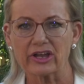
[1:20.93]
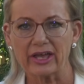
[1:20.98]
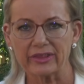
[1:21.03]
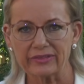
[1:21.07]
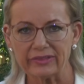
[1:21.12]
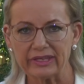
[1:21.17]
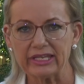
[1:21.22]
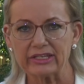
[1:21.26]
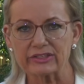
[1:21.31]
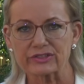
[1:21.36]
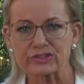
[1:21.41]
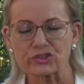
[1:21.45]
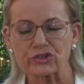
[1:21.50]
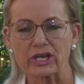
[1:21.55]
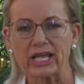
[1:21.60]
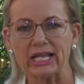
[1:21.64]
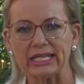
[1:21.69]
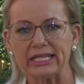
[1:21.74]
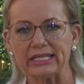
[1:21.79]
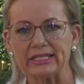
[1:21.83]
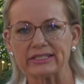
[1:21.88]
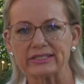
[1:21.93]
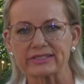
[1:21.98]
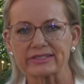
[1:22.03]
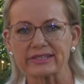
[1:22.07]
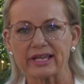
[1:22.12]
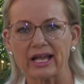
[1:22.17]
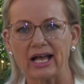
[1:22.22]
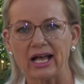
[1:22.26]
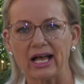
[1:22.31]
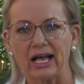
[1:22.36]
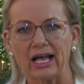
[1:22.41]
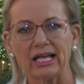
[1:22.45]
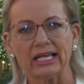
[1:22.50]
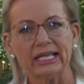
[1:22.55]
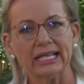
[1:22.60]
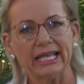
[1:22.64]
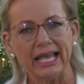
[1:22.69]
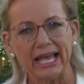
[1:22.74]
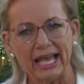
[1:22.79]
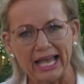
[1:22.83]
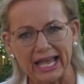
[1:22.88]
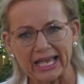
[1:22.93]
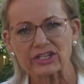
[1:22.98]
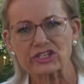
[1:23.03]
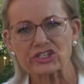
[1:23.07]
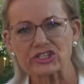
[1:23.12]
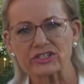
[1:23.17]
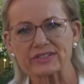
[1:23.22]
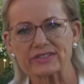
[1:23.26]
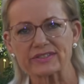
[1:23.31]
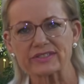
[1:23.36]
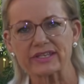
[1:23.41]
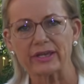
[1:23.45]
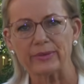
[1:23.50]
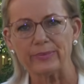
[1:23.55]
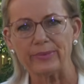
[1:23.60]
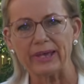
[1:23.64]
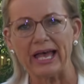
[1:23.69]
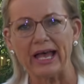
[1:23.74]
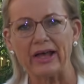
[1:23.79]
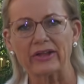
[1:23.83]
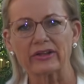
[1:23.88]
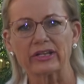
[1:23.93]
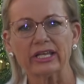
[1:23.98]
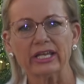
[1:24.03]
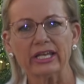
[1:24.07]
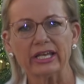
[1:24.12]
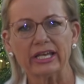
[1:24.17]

I think Australians are anxious about